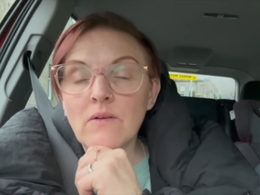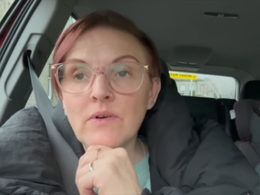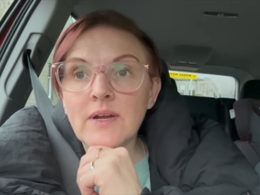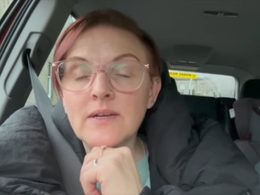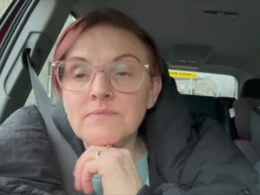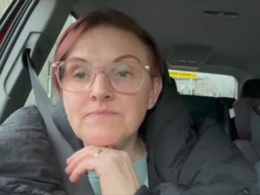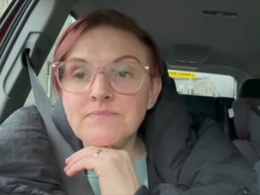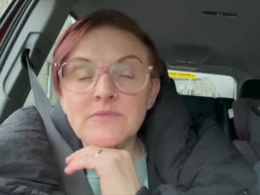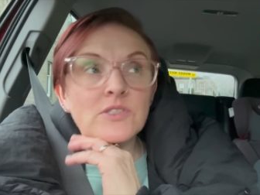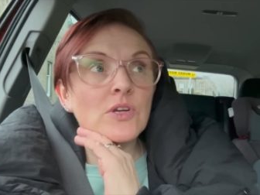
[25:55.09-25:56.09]
right,
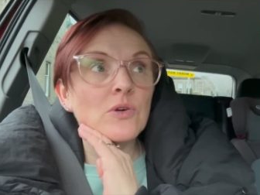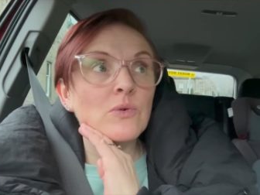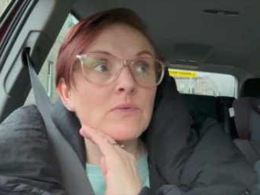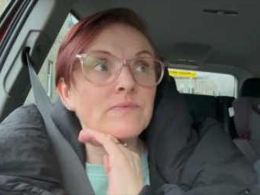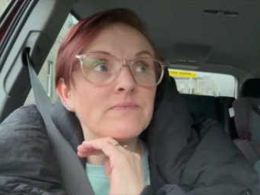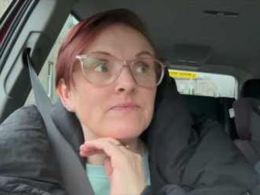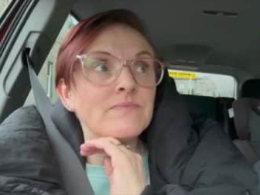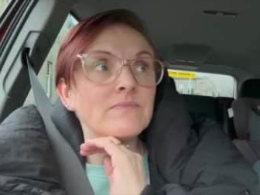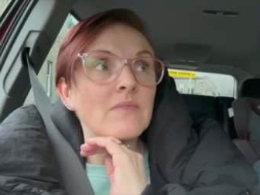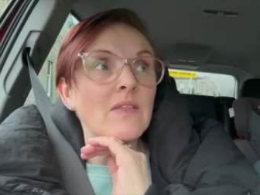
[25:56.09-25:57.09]
so
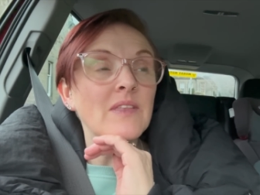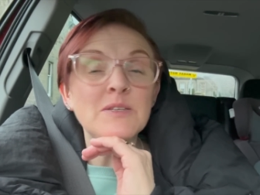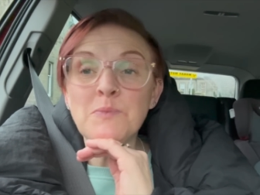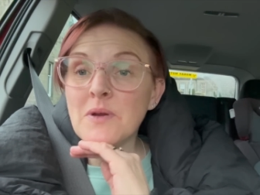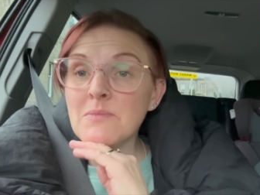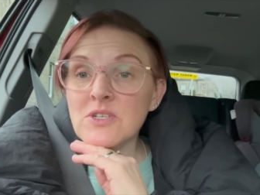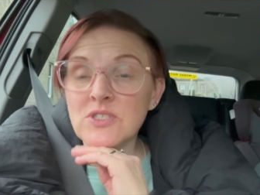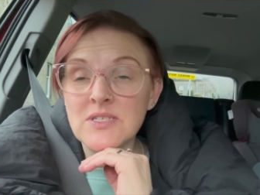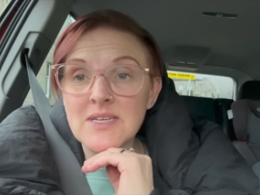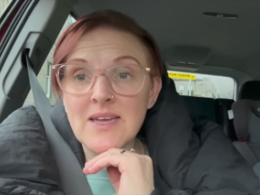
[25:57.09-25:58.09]
that's pretty
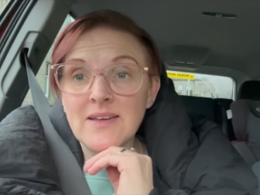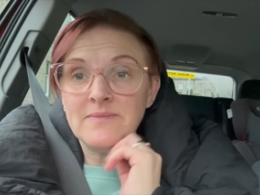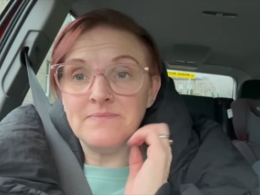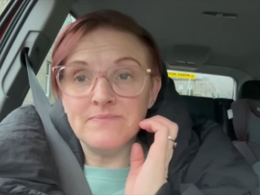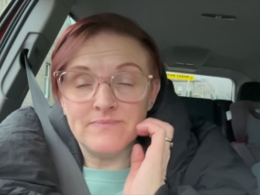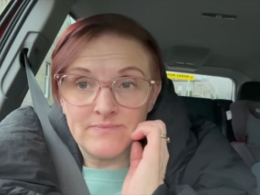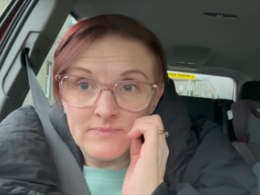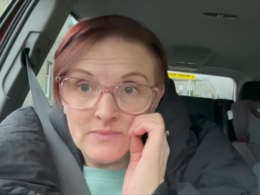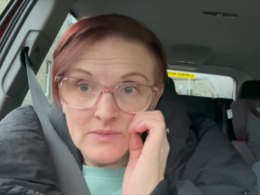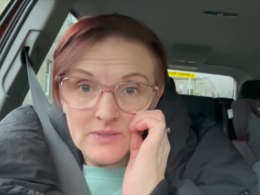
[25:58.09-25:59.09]
much the day
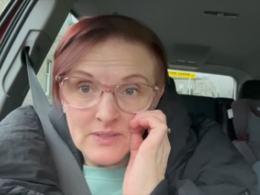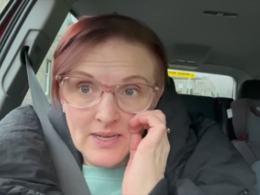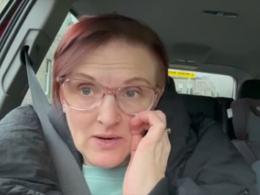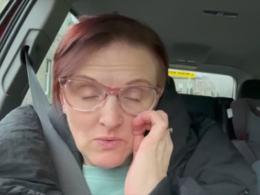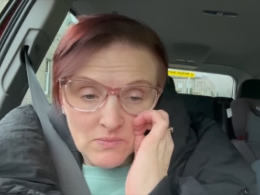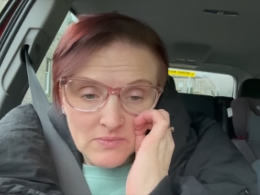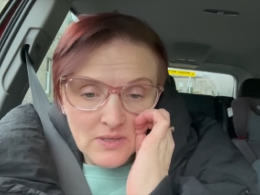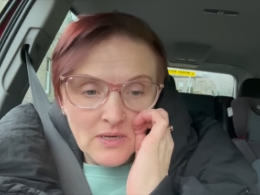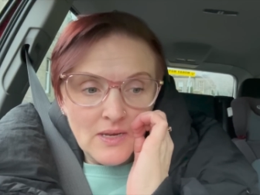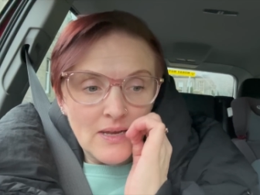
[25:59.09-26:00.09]
now.
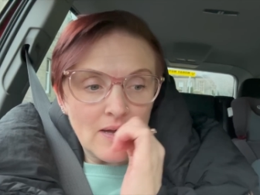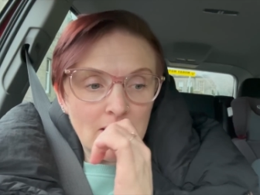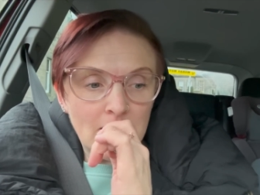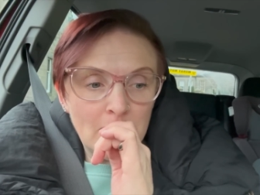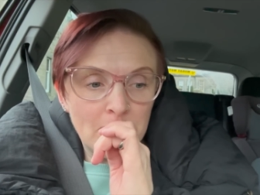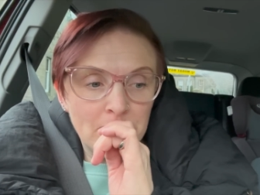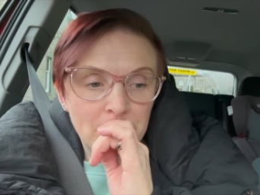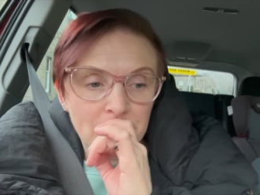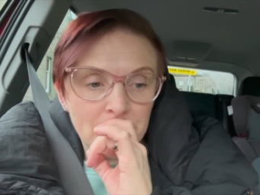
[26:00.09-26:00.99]
Um,